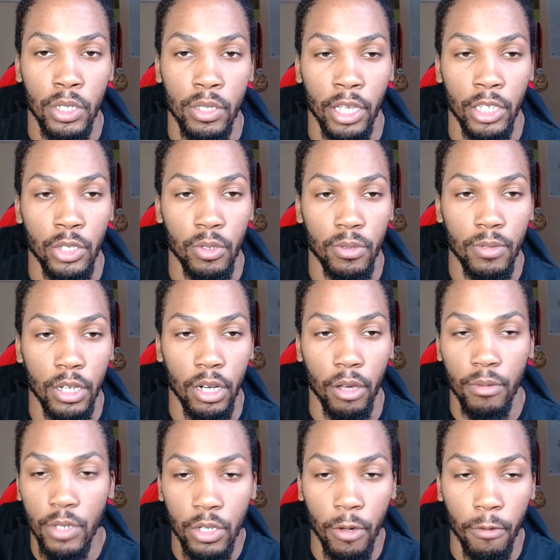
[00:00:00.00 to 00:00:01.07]
so that
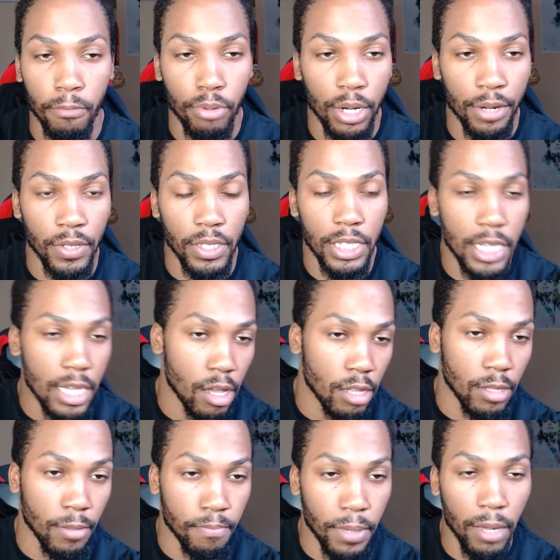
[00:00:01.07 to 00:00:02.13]
you don't pre-fatigue
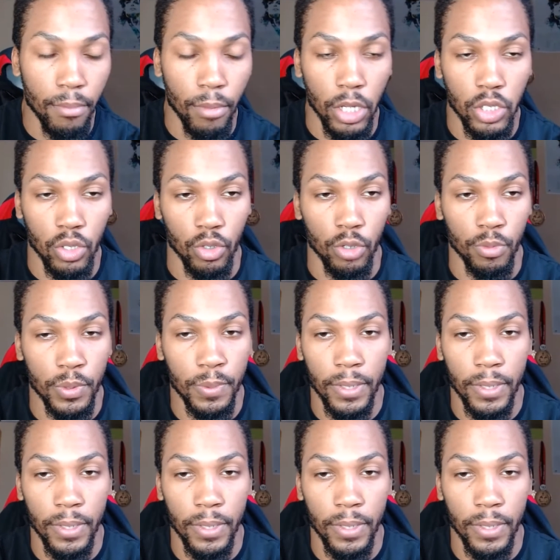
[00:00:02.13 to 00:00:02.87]
on the big muscle groups